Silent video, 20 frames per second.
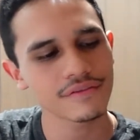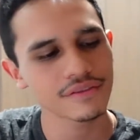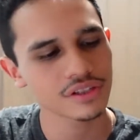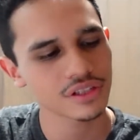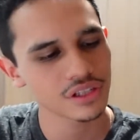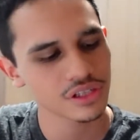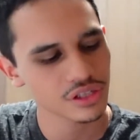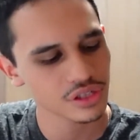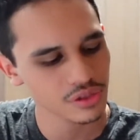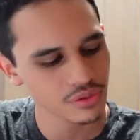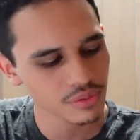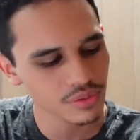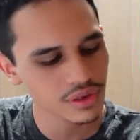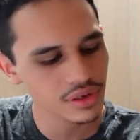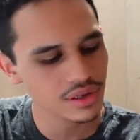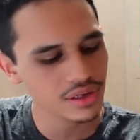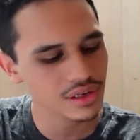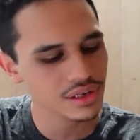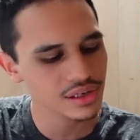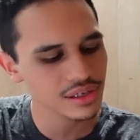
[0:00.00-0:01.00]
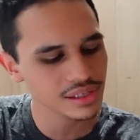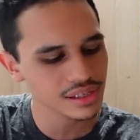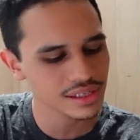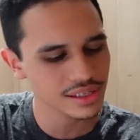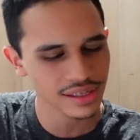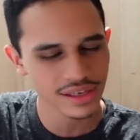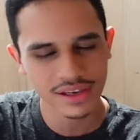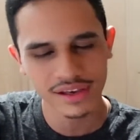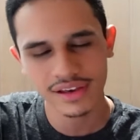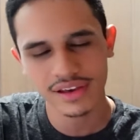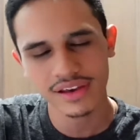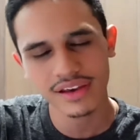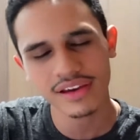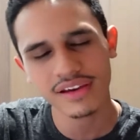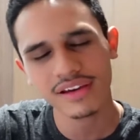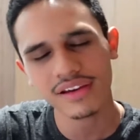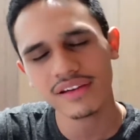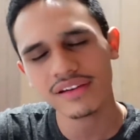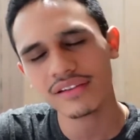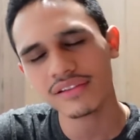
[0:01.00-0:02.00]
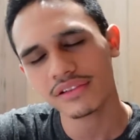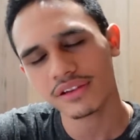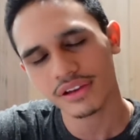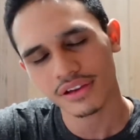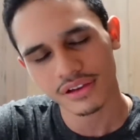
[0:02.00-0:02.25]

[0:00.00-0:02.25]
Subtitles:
for just what's here.